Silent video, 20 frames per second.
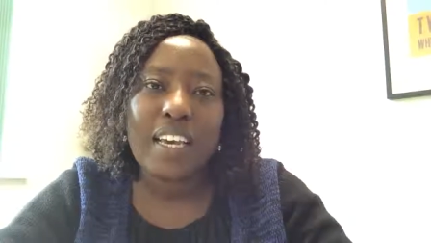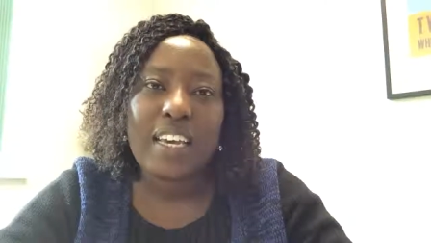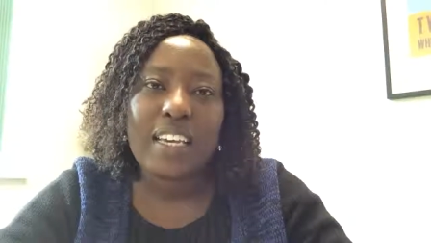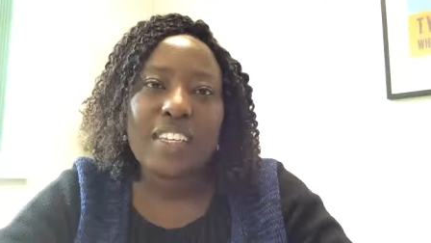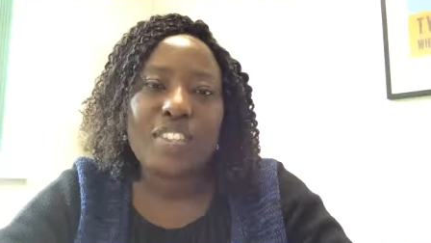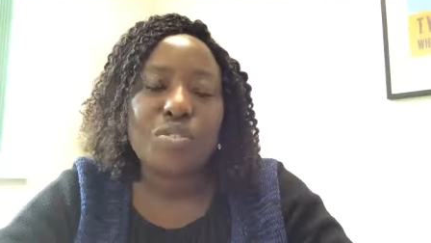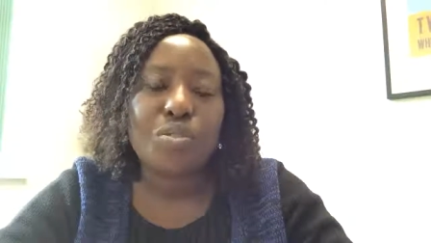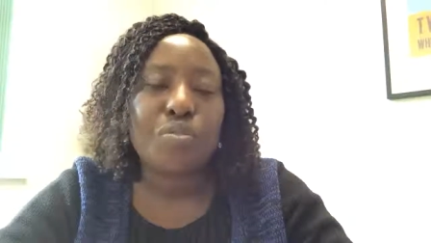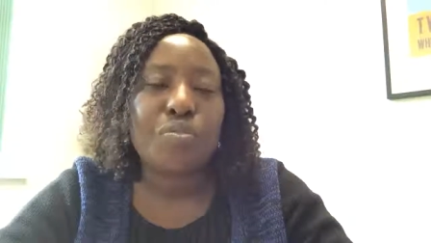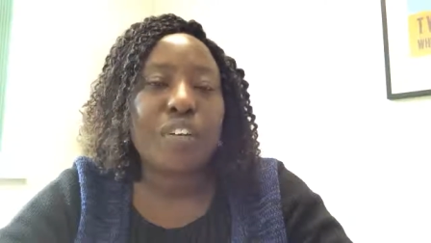
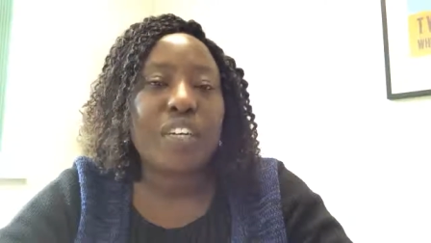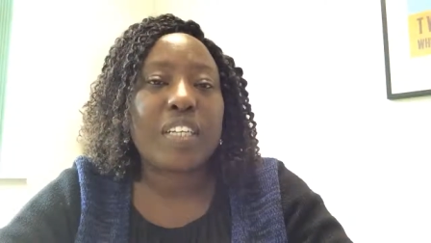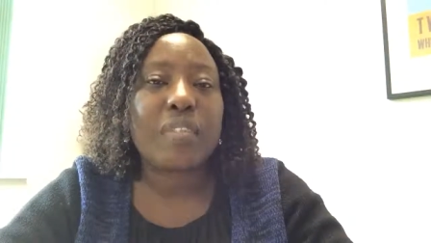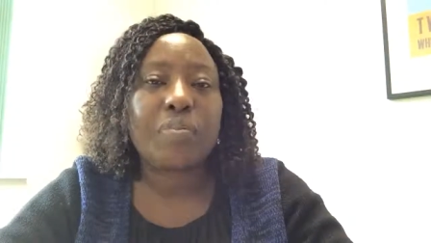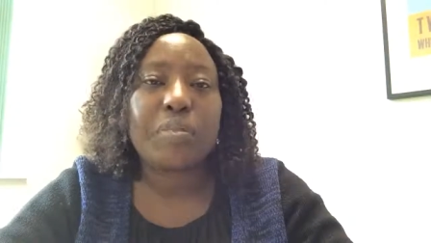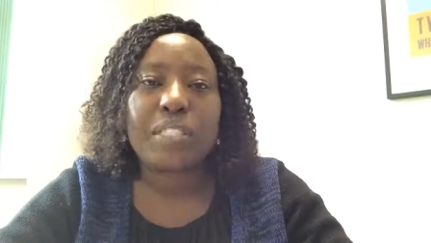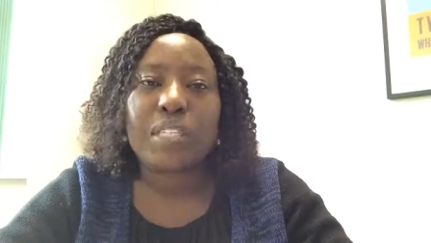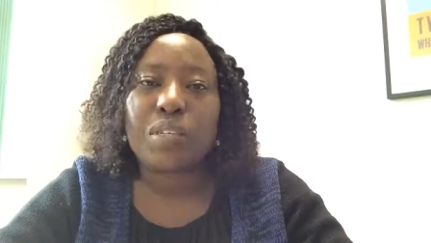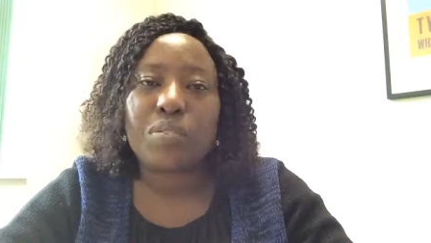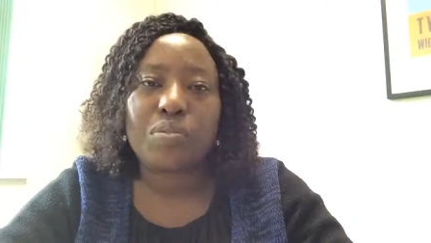he's offered
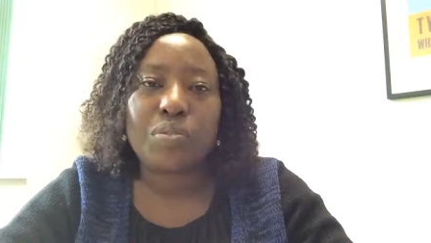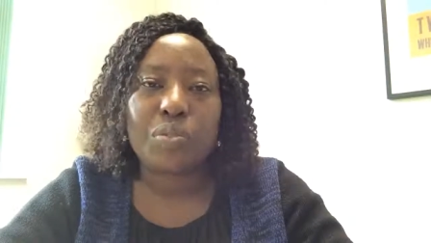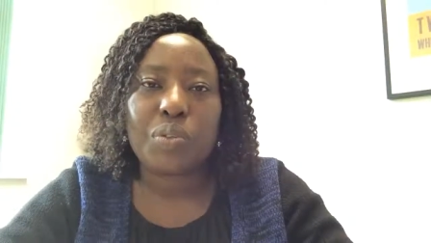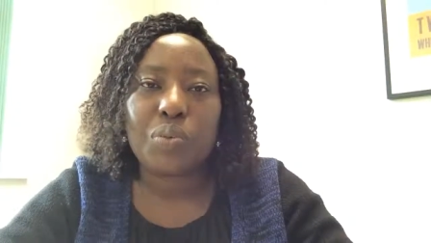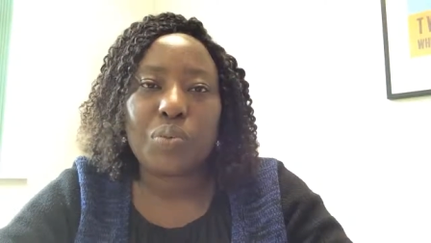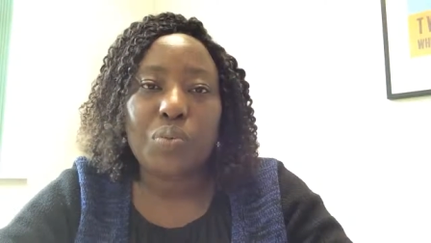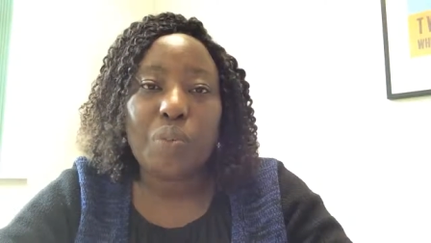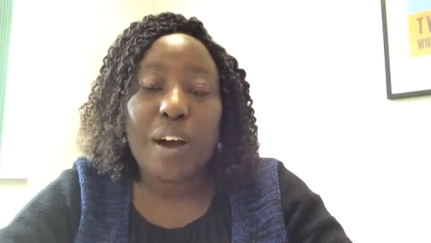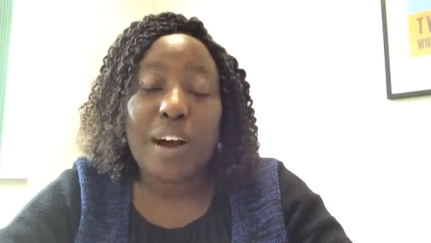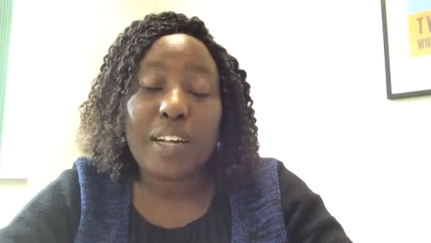himself to
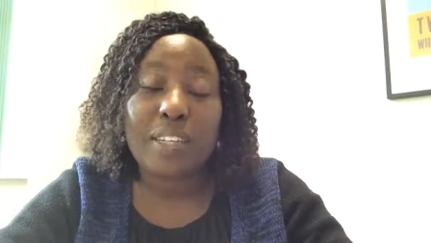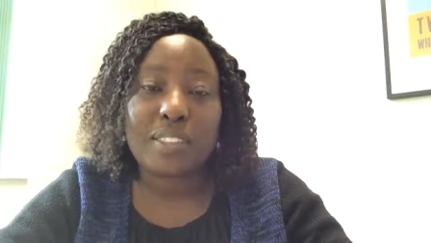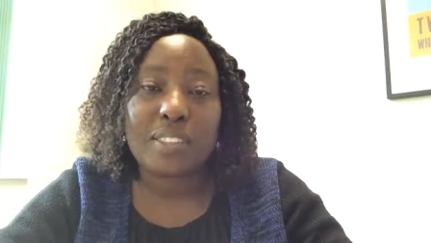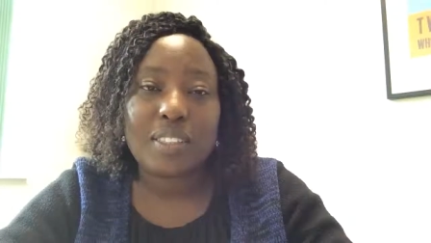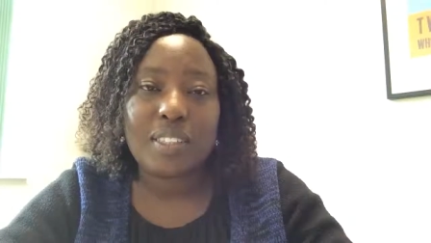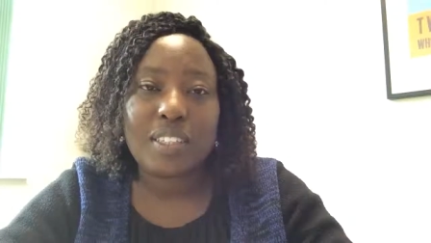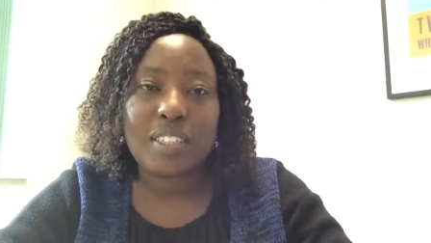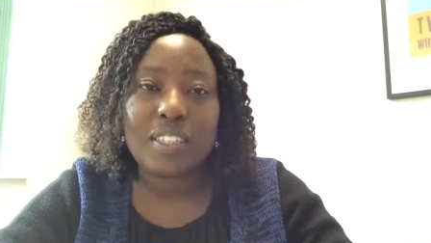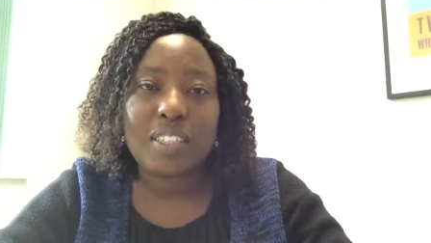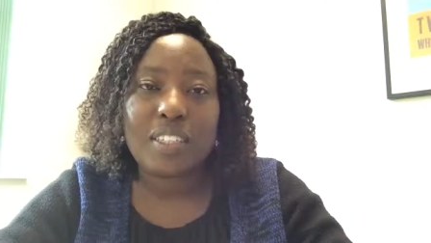the
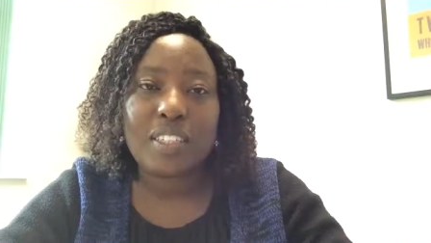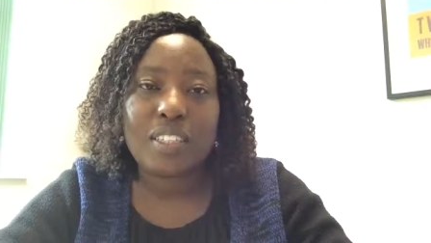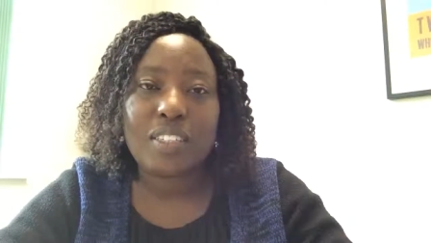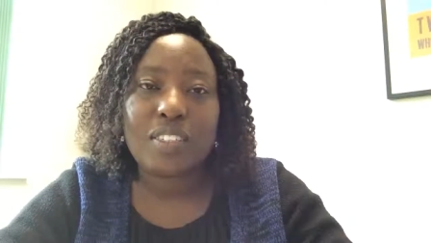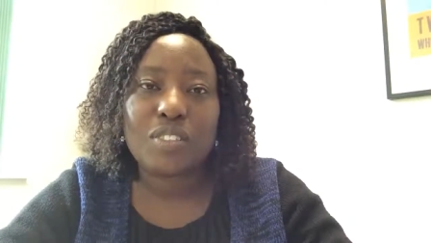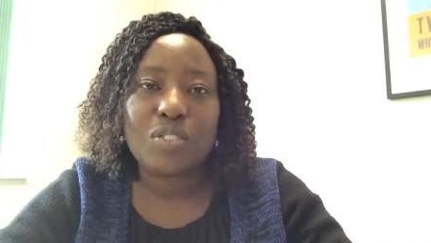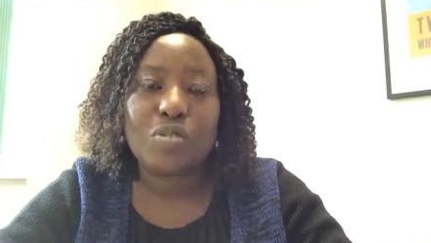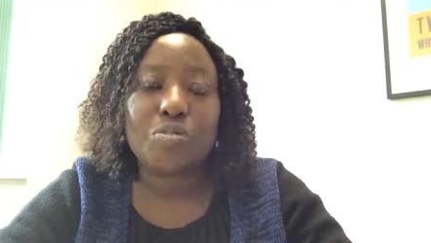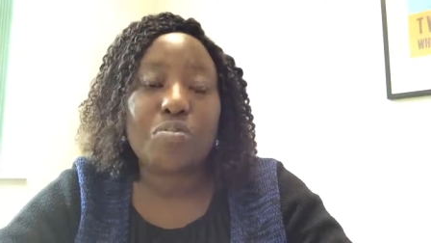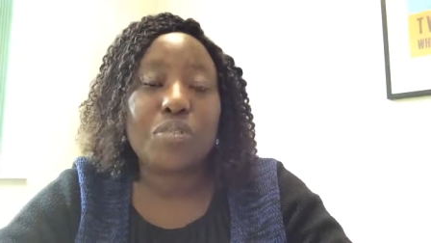world
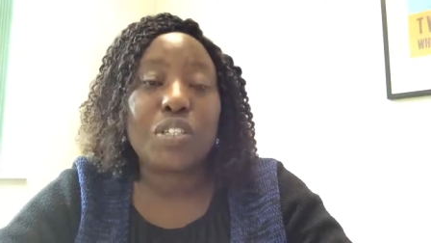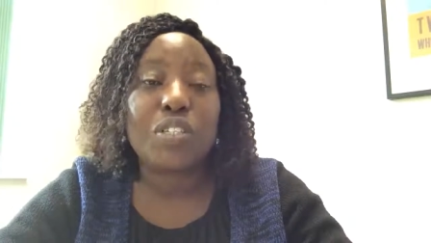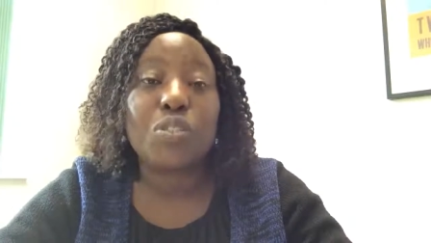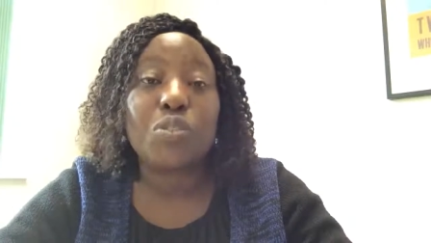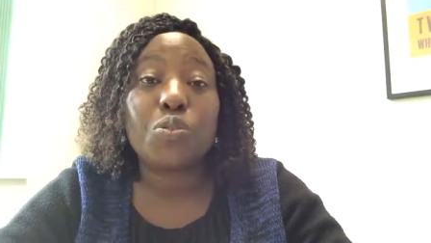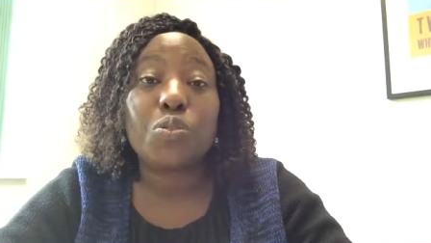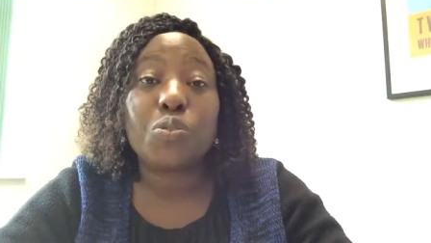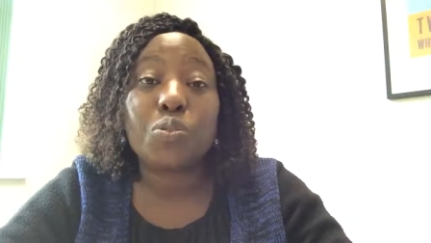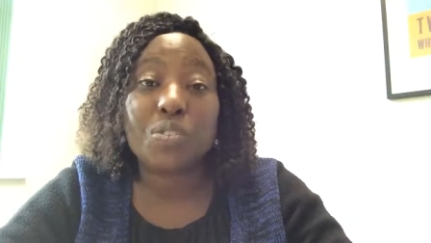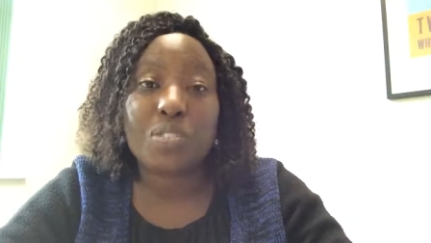to be
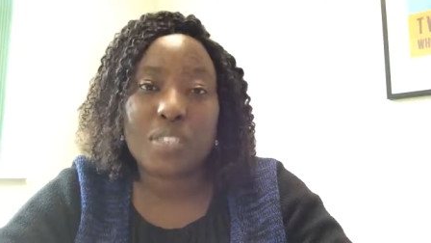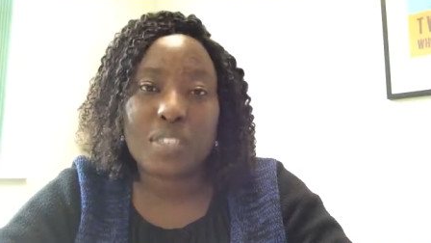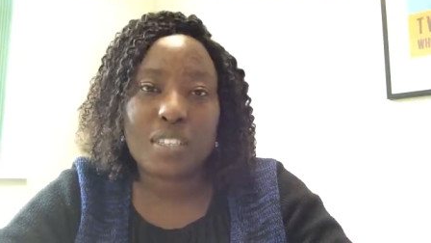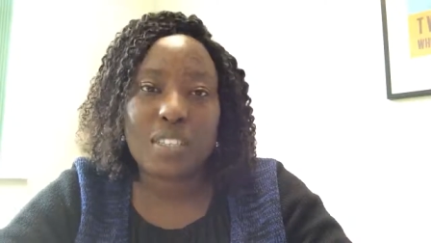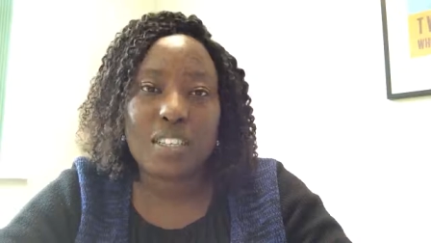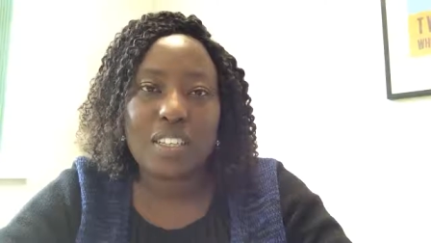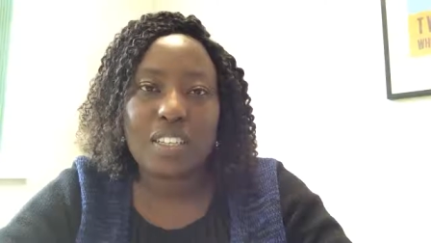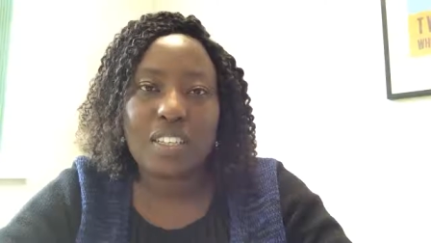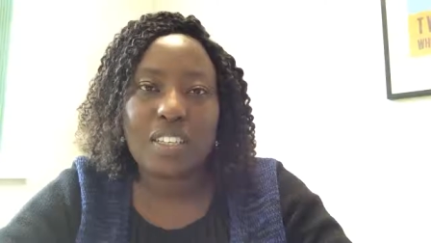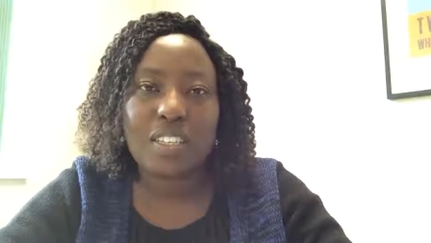
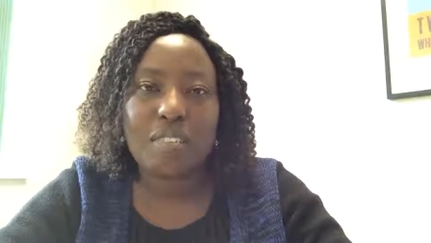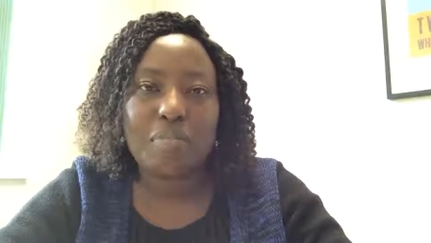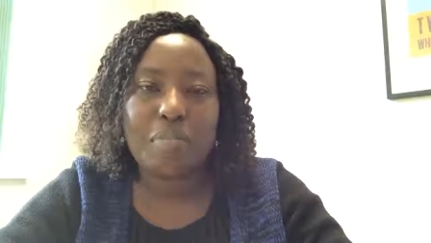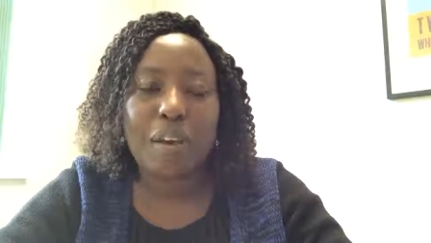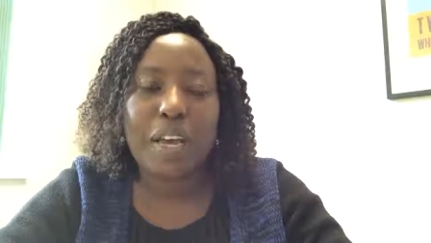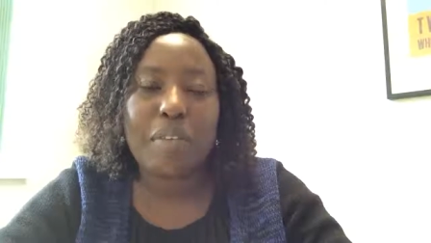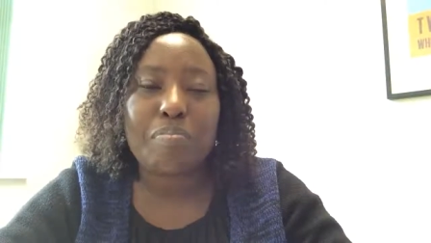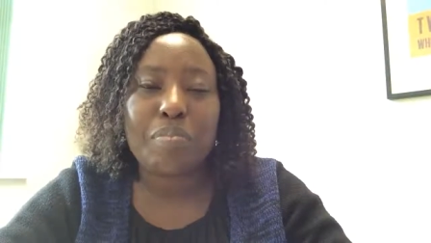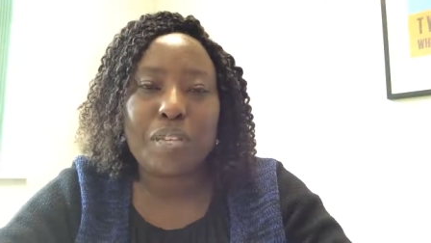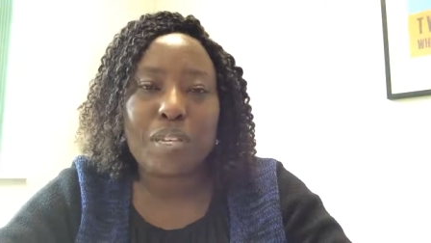used
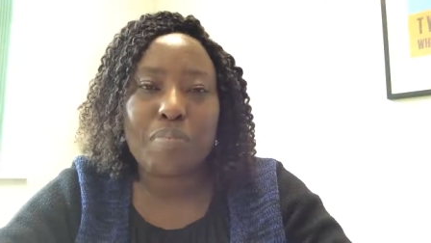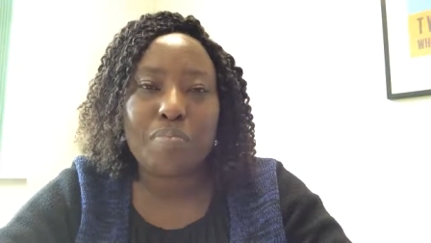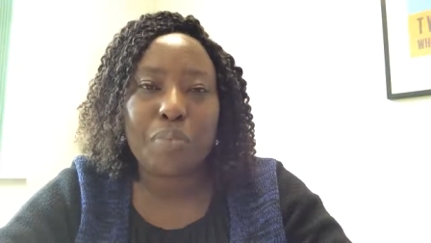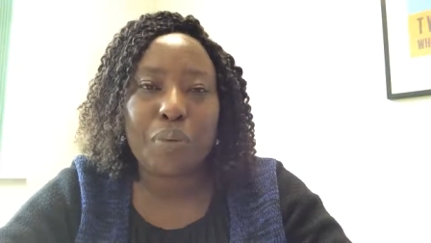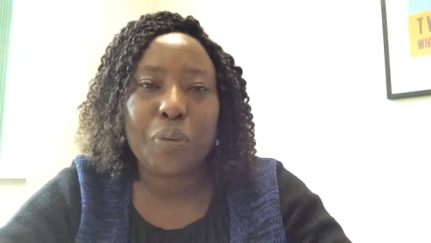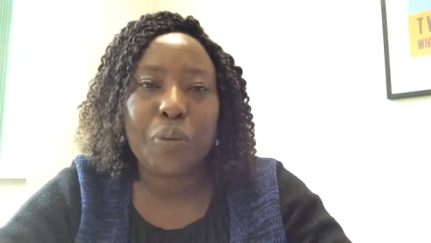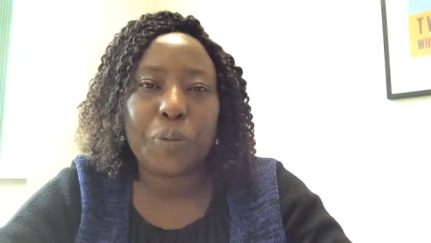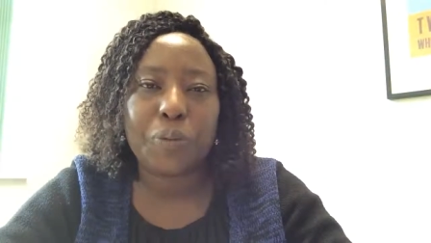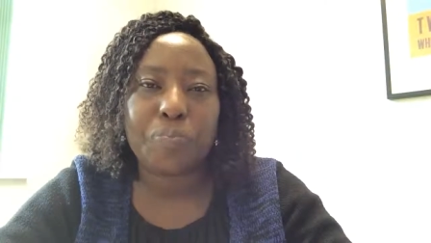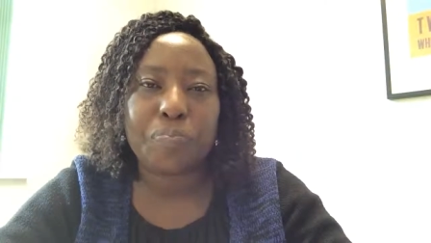by
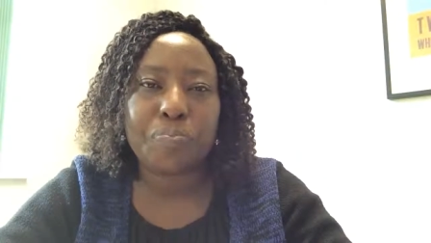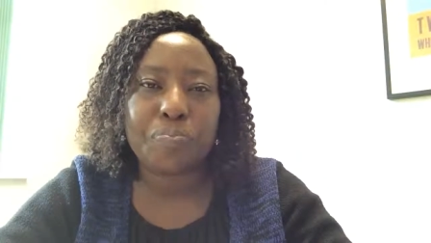people.